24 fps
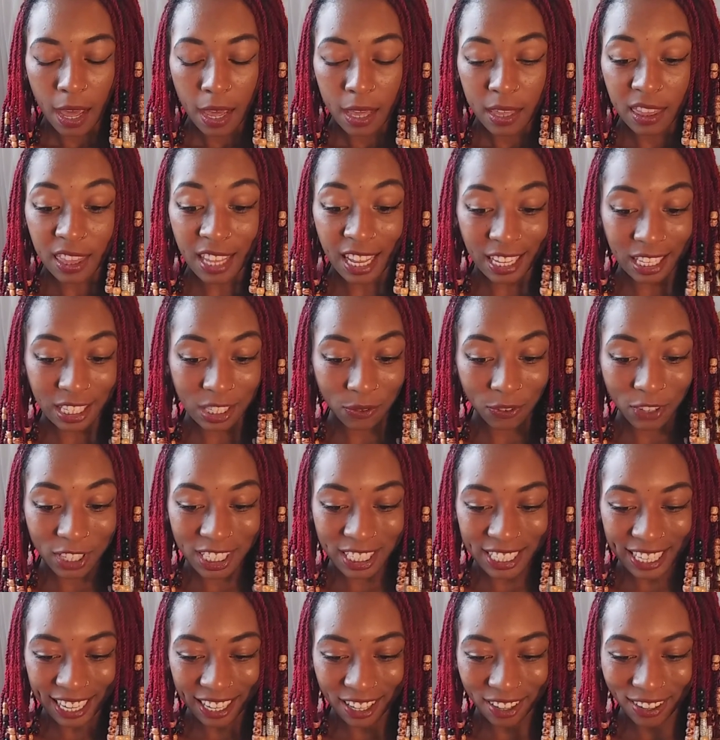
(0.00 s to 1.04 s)
thanks for
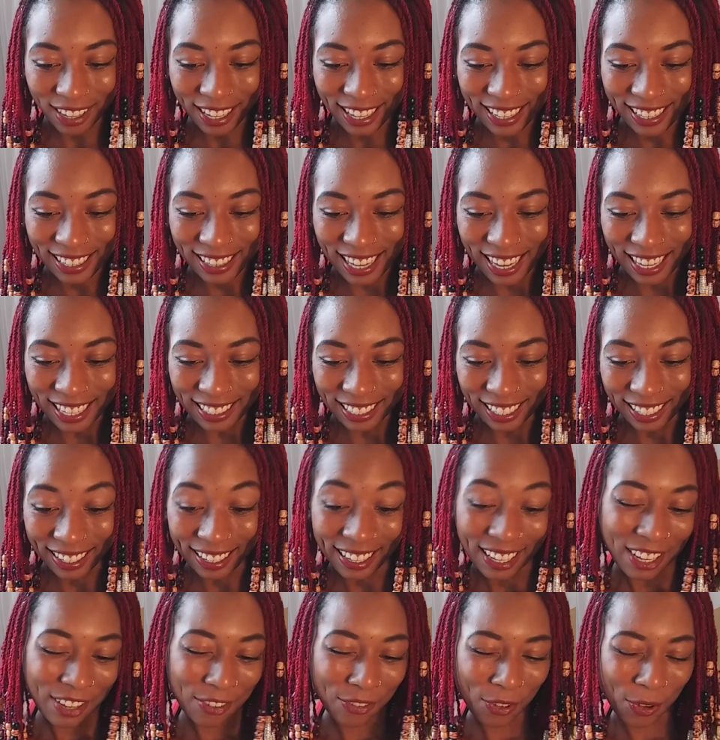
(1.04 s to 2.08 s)
sharing,
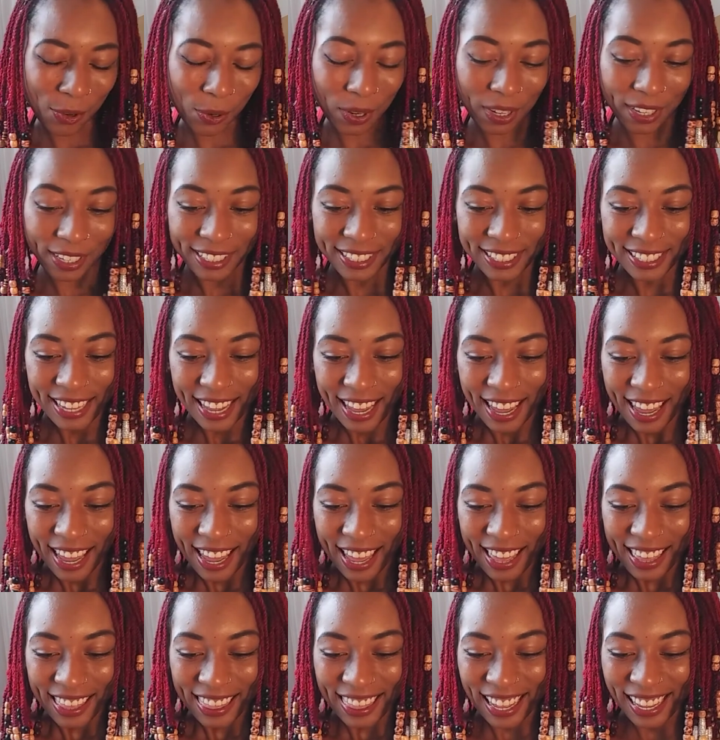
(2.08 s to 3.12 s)
Alana, of course.
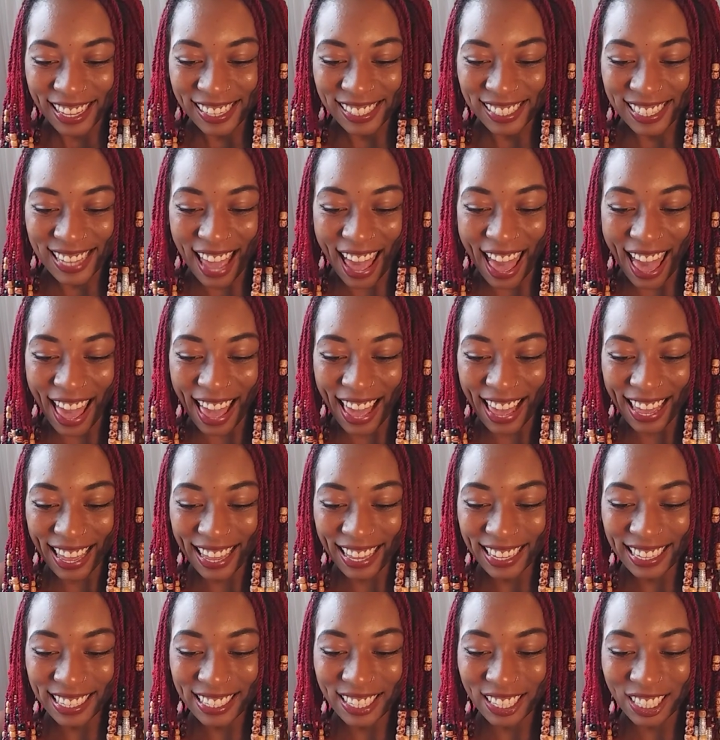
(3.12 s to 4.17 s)
They
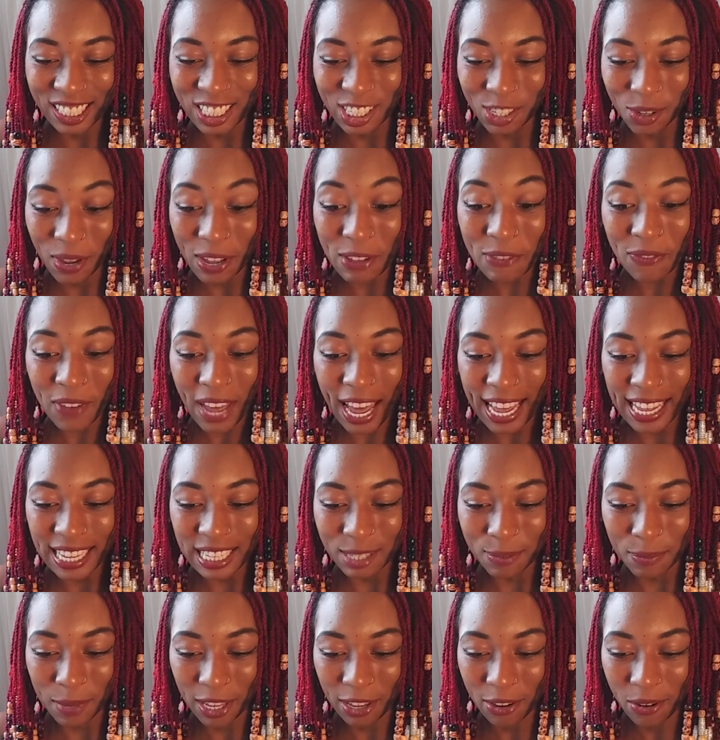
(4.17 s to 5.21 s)
say, could you advise
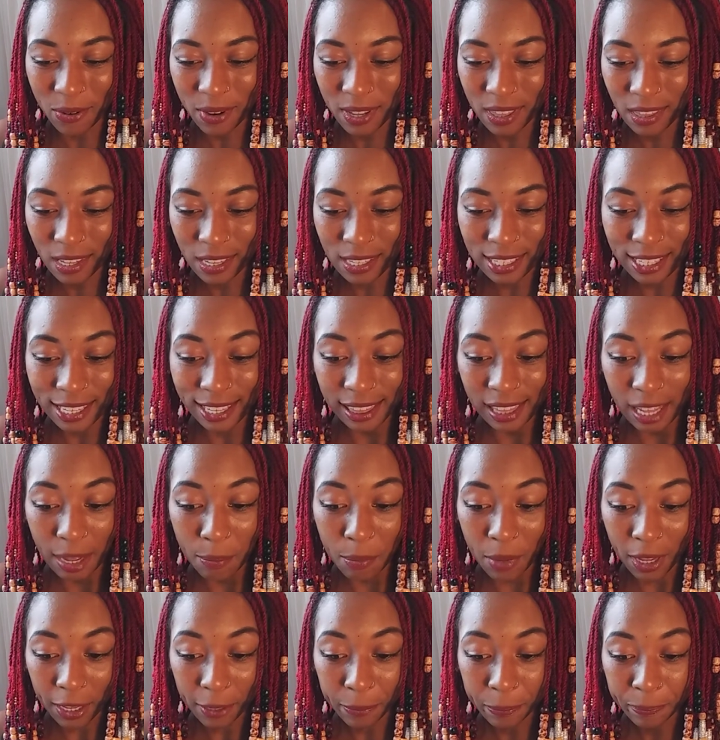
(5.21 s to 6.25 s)
me on this
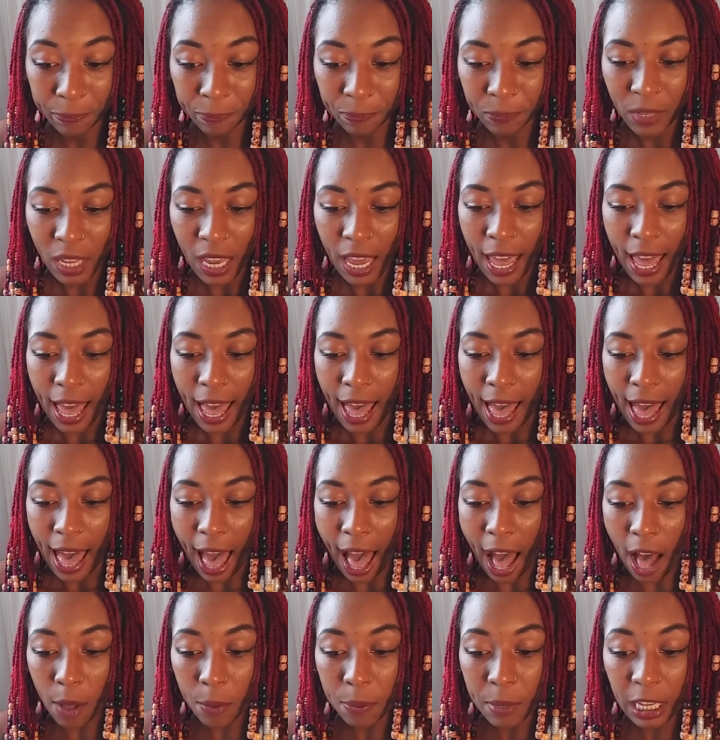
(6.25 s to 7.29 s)
dilemma?
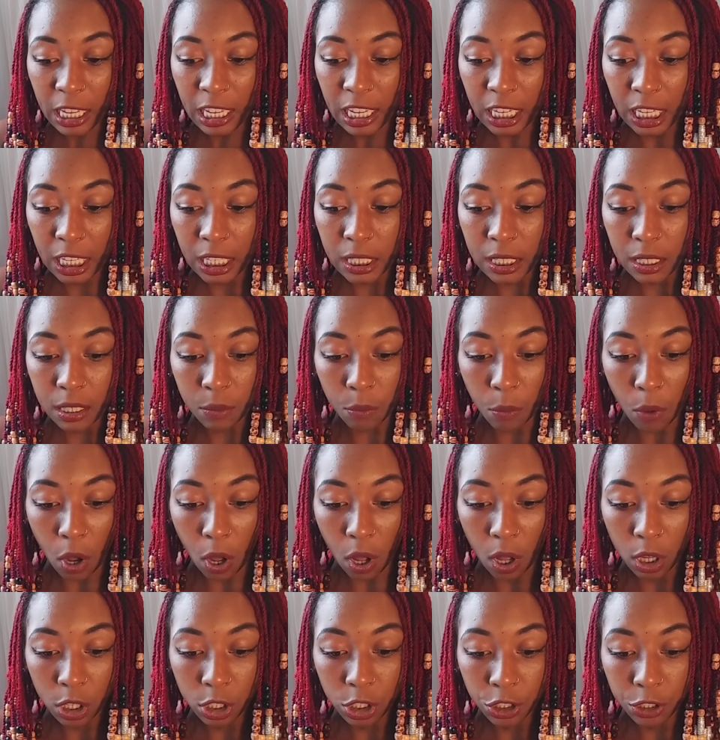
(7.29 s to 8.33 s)
I'll be getting
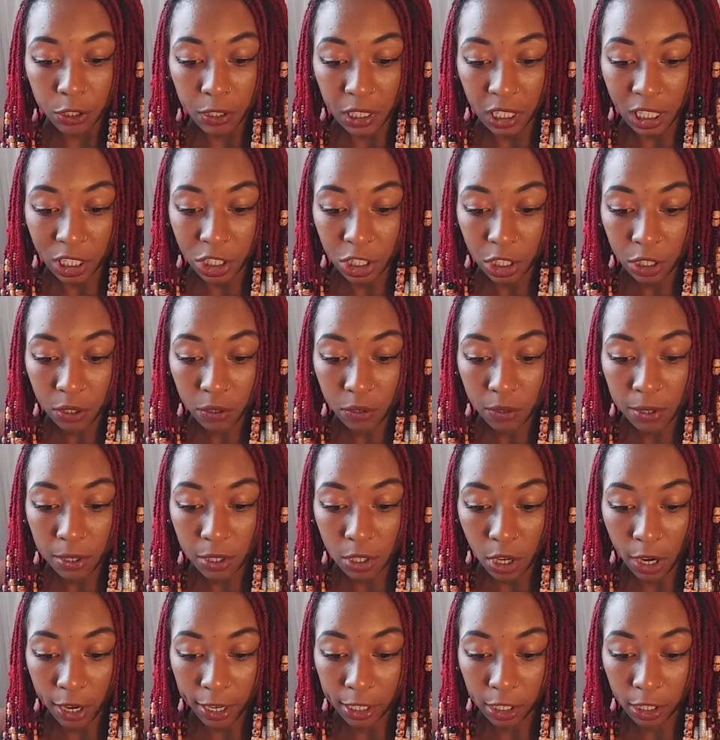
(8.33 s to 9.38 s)
small traditional
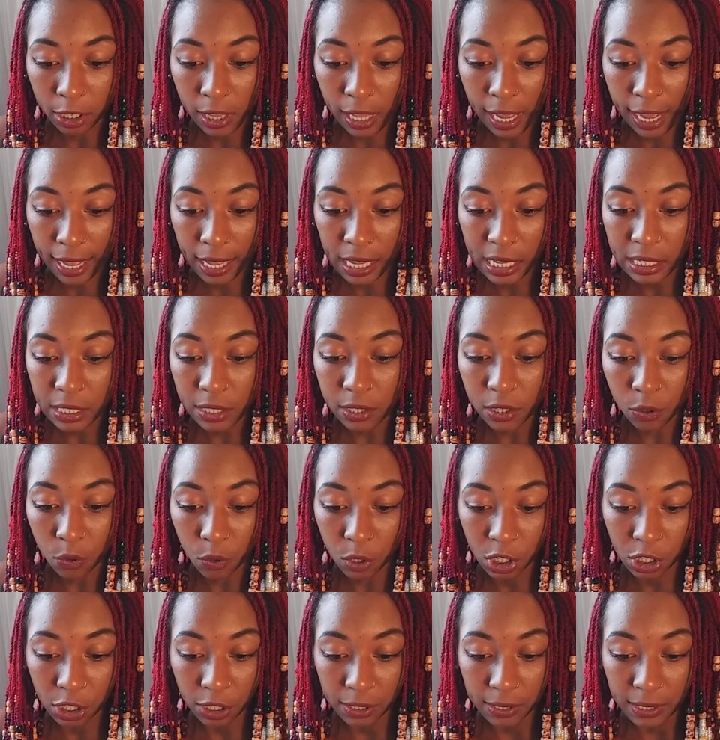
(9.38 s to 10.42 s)
starter locks, do
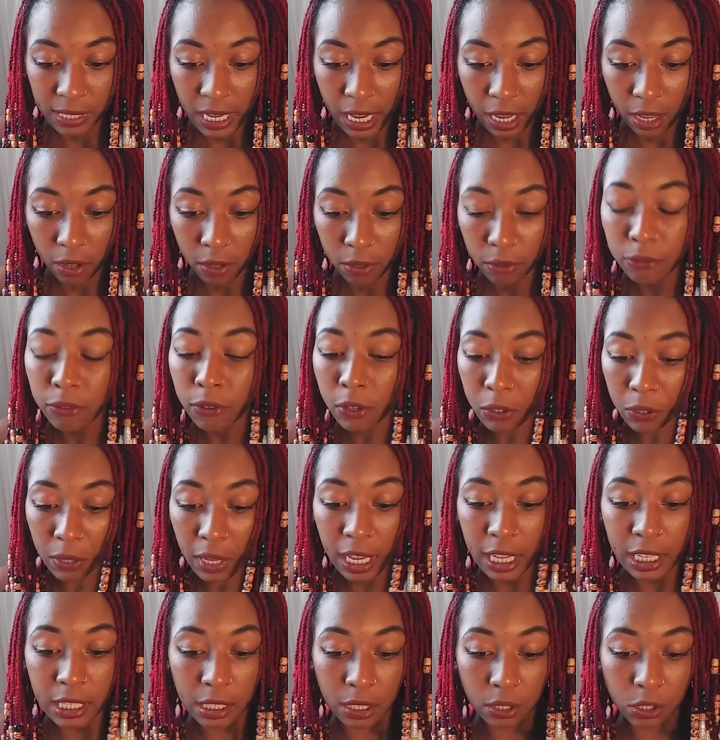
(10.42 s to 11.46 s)
it yourself.
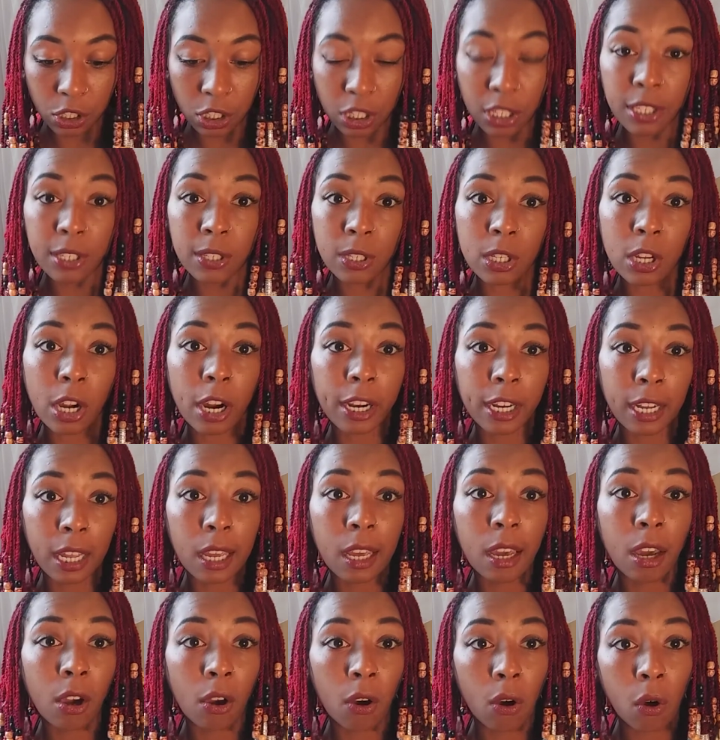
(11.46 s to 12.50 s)
Okay, so she's starting
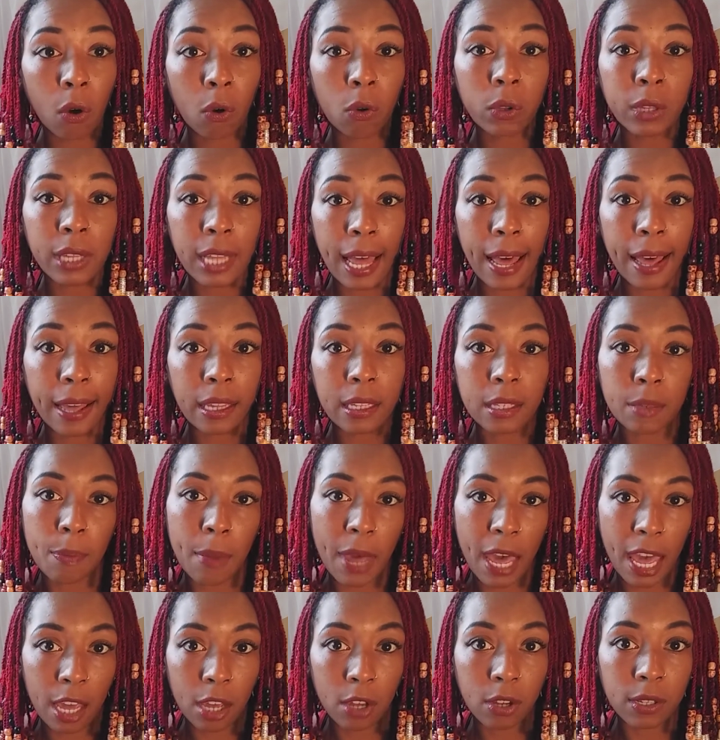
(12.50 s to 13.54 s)
her own locks
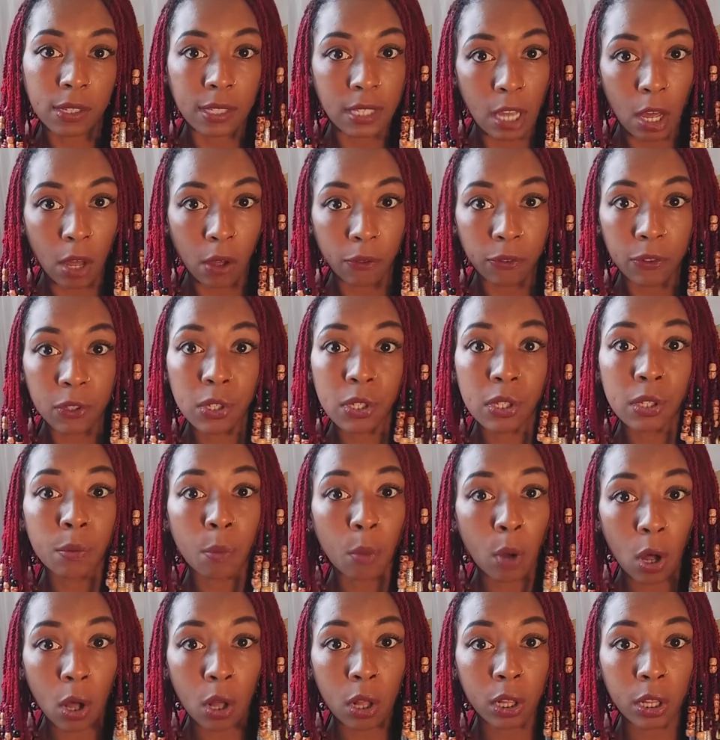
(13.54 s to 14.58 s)
by herself,
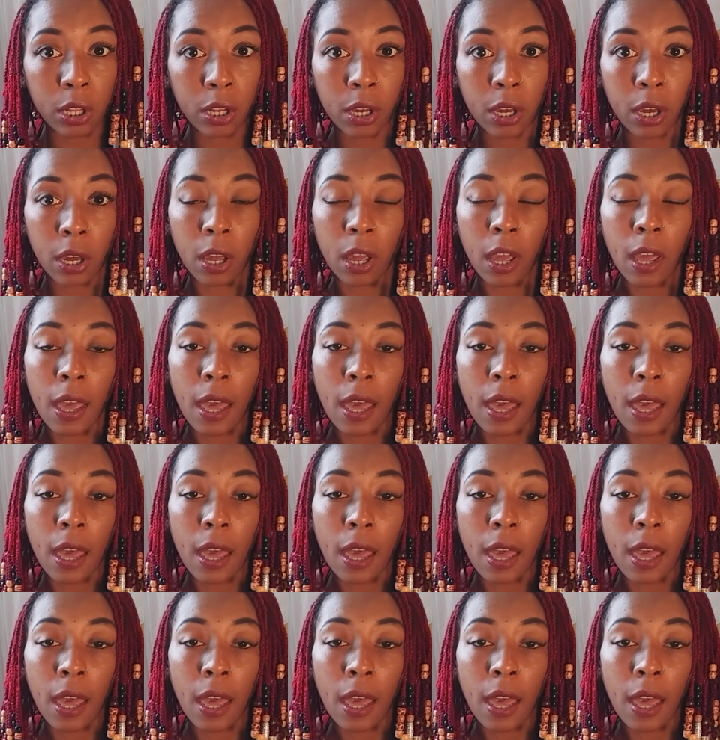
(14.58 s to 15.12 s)
smaller